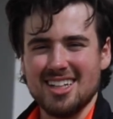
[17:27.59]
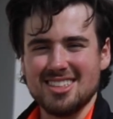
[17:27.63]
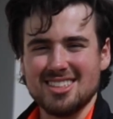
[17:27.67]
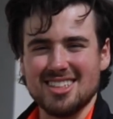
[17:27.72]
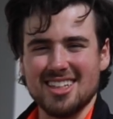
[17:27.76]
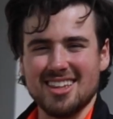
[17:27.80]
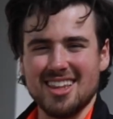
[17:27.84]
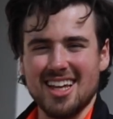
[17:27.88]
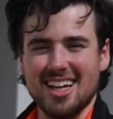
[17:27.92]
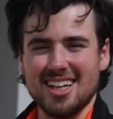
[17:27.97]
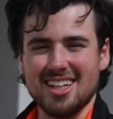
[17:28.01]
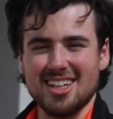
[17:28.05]
So
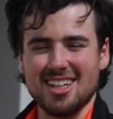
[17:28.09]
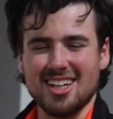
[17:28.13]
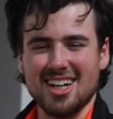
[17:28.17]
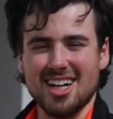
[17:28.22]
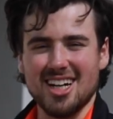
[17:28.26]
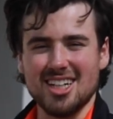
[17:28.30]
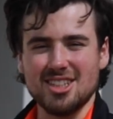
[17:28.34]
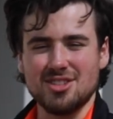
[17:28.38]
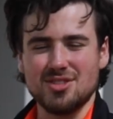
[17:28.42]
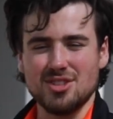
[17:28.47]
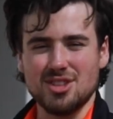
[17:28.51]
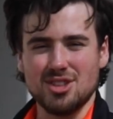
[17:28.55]
thank you
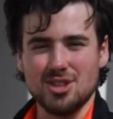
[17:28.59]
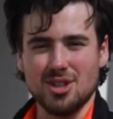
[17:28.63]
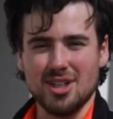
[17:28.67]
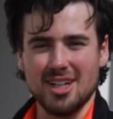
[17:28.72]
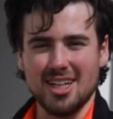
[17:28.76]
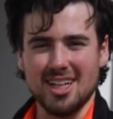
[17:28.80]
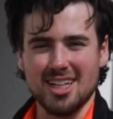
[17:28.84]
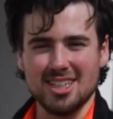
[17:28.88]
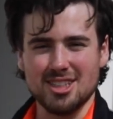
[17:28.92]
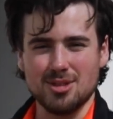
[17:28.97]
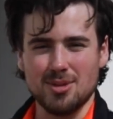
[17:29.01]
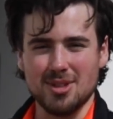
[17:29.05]
guys for
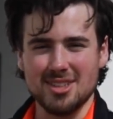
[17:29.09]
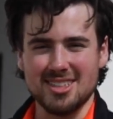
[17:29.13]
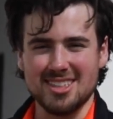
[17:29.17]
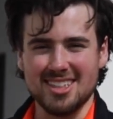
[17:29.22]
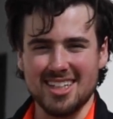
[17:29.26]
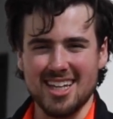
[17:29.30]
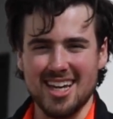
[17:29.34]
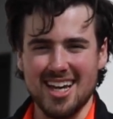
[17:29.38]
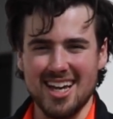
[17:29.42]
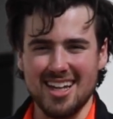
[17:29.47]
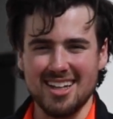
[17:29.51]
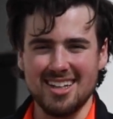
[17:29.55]
joining us once
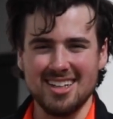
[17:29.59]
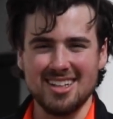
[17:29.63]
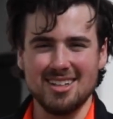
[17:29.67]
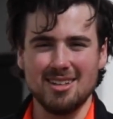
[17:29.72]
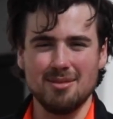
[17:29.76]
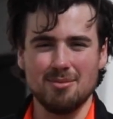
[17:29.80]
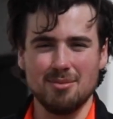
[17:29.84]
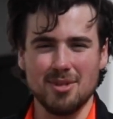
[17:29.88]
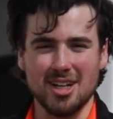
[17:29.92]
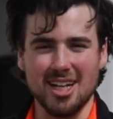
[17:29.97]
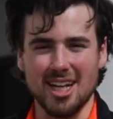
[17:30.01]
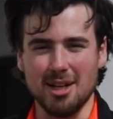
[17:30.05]
again.
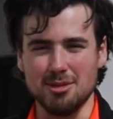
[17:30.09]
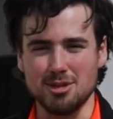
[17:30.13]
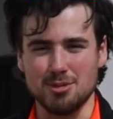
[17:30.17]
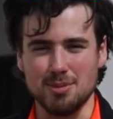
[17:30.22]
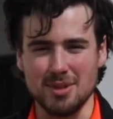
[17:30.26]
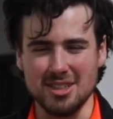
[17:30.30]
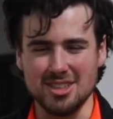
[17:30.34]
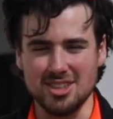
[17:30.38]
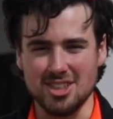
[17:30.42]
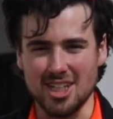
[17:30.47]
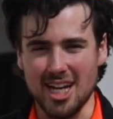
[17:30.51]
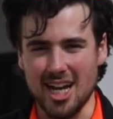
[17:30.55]
My name's
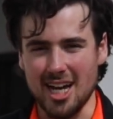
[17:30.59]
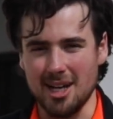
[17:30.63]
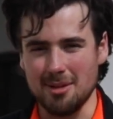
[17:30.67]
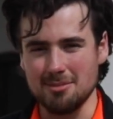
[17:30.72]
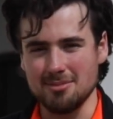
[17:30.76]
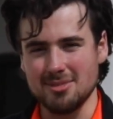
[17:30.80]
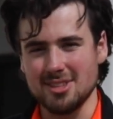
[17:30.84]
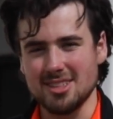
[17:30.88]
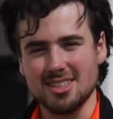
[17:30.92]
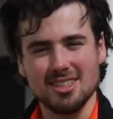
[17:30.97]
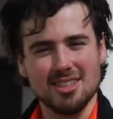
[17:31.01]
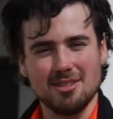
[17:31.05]
been
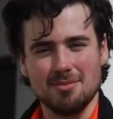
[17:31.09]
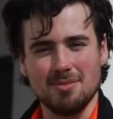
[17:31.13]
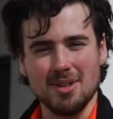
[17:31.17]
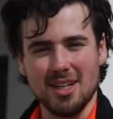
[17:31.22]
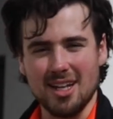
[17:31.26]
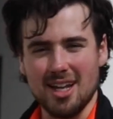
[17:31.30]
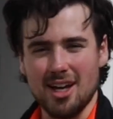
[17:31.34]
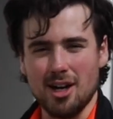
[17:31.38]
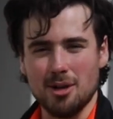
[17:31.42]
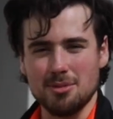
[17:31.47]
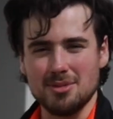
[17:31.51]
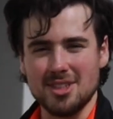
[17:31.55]
James, been
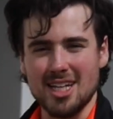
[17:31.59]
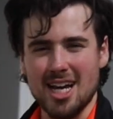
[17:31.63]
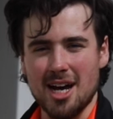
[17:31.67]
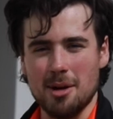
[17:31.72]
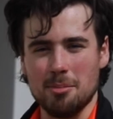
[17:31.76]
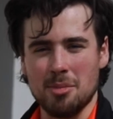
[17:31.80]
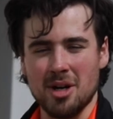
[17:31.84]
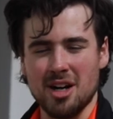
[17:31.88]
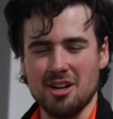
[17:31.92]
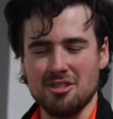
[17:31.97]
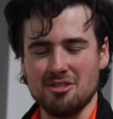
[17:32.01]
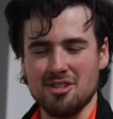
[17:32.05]
helped
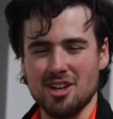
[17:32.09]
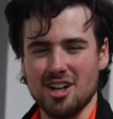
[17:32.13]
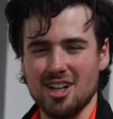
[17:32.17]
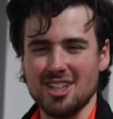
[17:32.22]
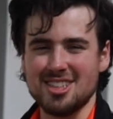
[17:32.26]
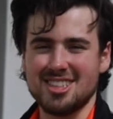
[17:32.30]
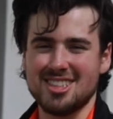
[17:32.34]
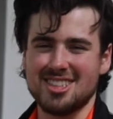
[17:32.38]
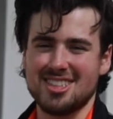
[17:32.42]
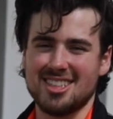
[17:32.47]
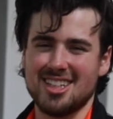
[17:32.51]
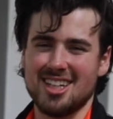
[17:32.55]
out by
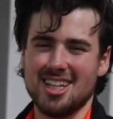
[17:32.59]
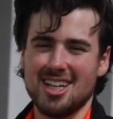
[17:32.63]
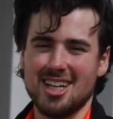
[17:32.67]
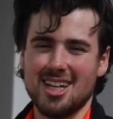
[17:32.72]
Ross.